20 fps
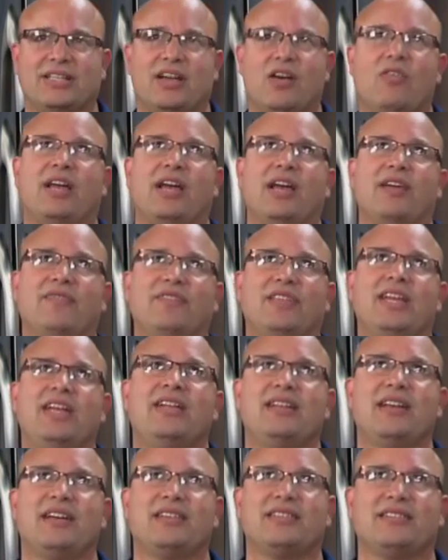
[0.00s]
and say, okay, if the
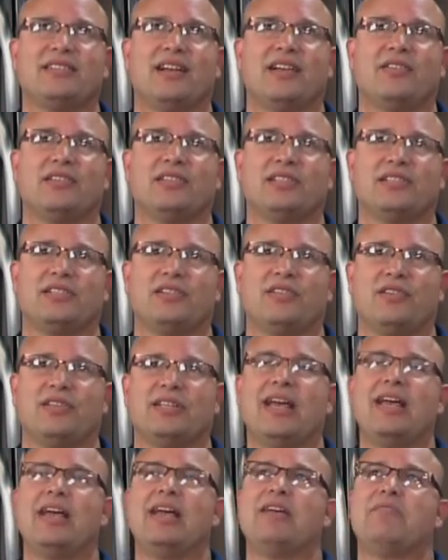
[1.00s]
heat index is 106
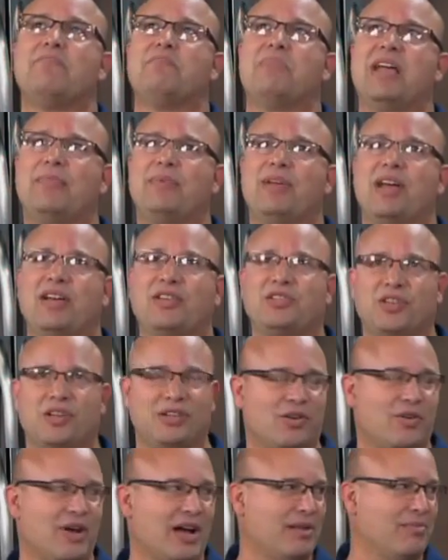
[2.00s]
degrees, maybe I
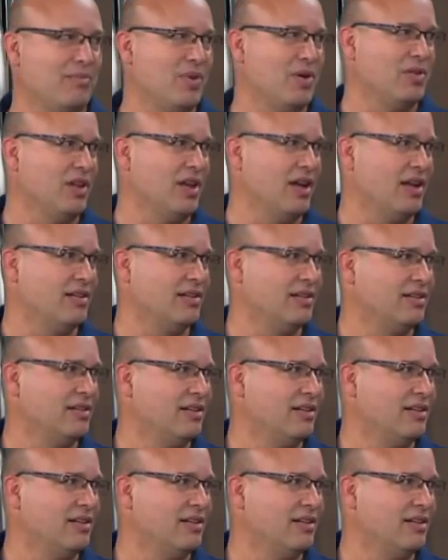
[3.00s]
shouldn't go out and mow the lawn.